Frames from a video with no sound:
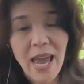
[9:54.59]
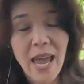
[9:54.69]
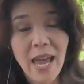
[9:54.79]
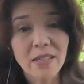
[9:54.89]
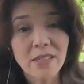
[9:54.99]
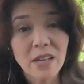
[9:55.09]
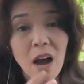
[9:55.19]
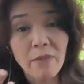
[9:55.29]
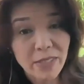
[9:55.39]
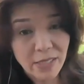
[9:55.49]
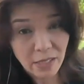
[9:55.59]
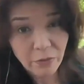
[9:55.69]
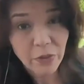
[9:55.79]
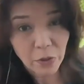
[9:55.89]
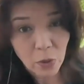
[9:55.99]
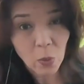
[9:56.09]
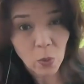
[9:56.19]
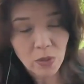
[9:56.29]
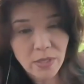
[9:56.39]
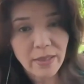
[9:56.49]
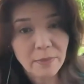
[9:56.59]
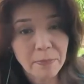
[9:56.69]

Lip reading: And obviously for their gold,